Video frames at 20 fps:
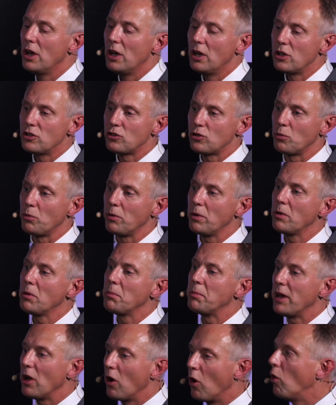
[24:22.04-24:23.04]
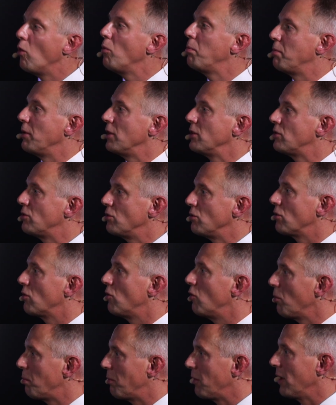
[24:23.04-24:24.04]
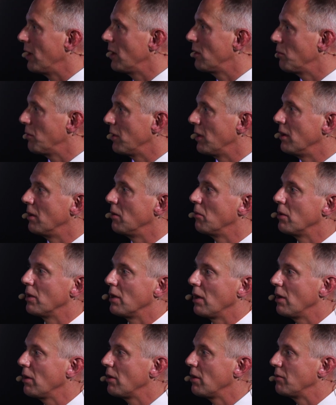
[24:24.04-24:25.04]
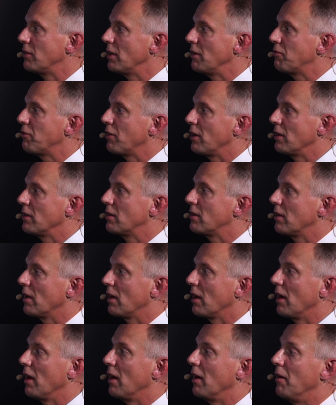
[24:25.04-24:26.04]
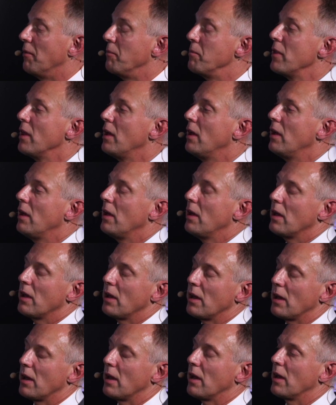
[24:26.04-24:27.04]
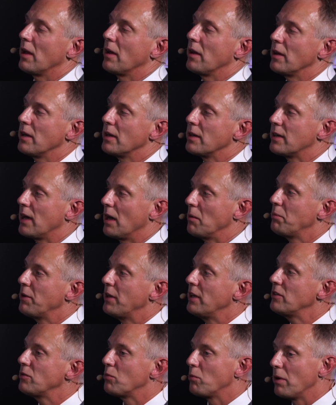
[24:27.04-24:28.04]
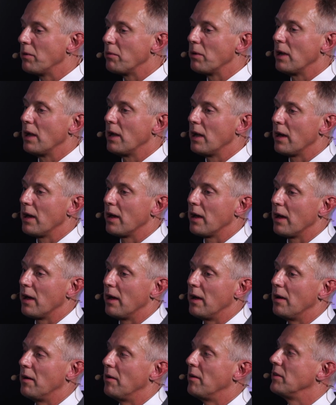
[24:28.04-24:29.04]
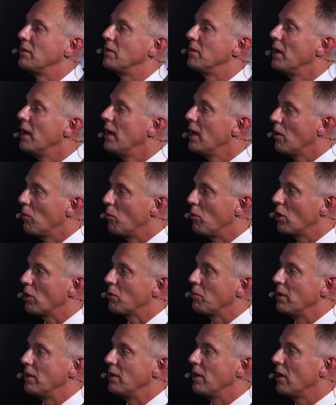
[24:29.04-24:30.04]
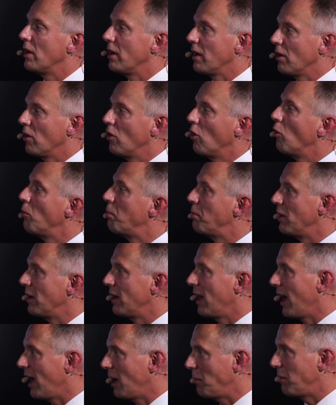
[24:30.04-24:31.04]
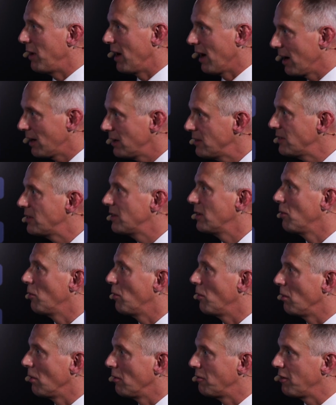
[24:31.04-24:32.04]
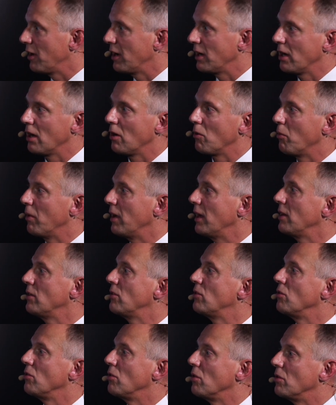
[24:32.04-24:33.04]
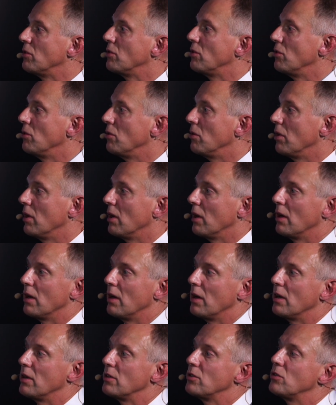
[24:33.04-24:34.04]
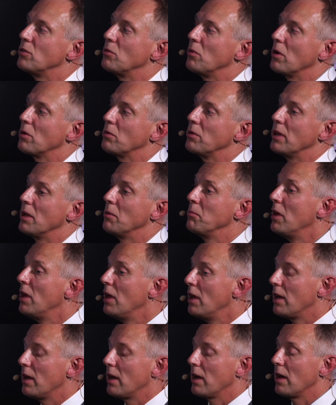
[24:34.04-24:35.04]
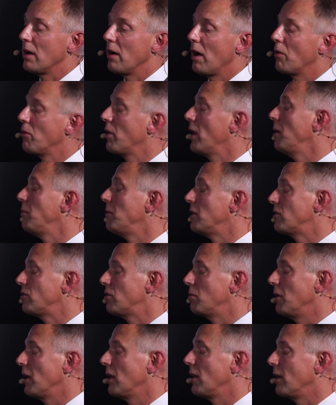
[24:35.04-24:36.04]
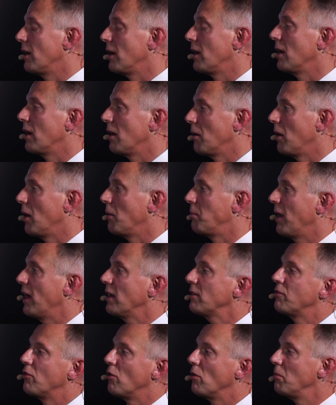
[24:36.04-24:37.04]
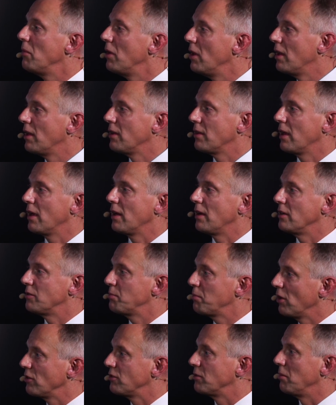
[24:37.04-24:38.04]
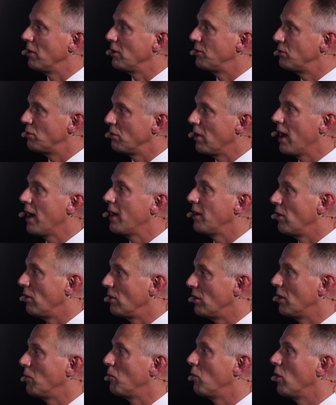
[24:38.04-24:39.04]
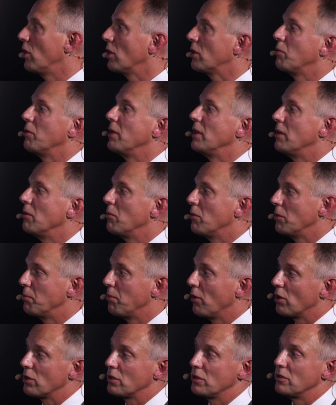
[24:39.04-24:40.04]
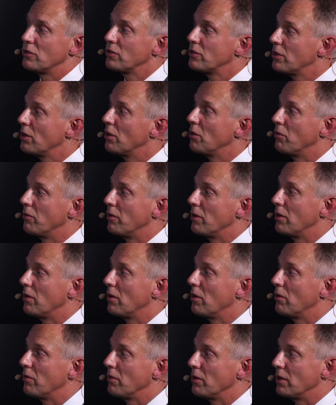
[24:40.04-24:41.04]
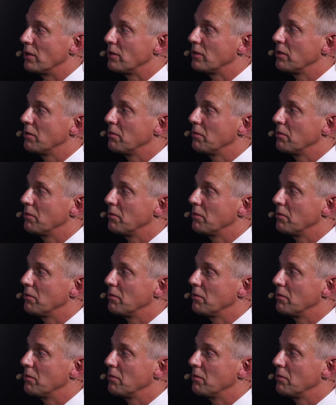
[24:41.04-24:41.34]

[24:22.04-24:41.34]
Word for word: So we will be open to cooperate with with a lot of different uh, uh, companies. We will uh, work with uh, open A P Is. We will find our way to to uh, to work with them. Uh, our aim is to build a, a platform that is possible to add on and work with with partners over. over this